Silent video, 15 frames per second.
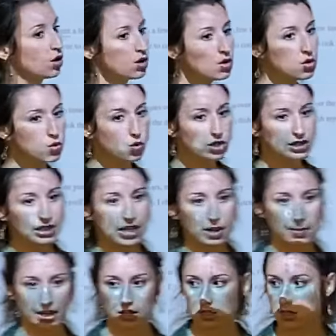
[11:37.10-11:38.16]
heard of the word
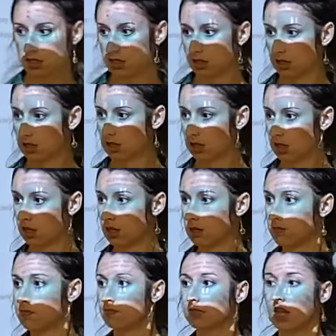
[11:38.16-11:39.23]
lament?
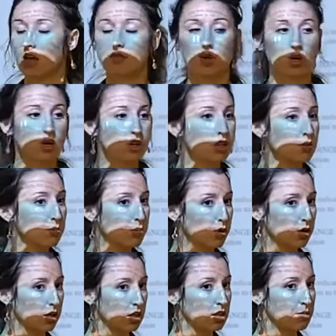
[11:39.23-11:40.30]
Have you heard of the
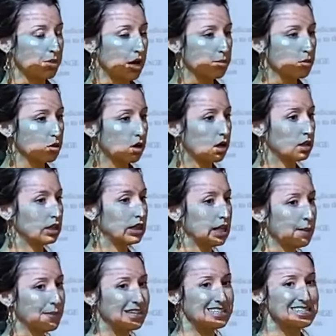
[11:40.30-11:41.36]
book in the Bible called
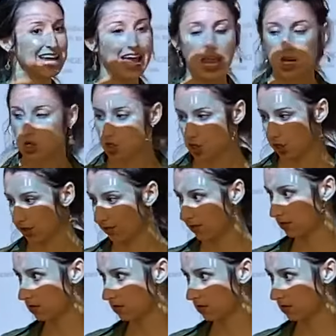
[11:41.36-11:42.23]
Lamentations?